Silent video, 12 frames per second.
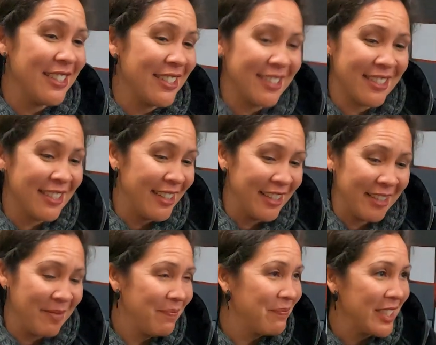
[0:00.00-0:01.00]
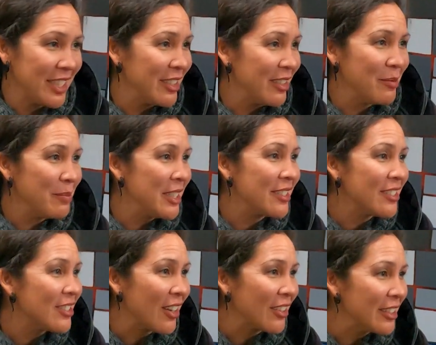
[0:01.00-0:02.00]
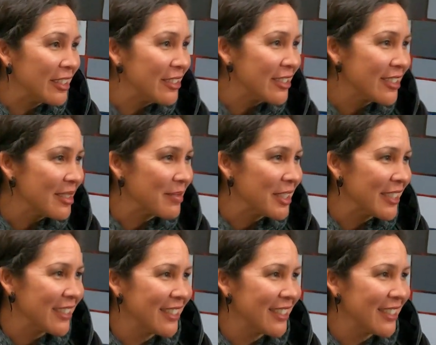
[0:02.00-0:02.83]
just you know, piece of chocolate or something.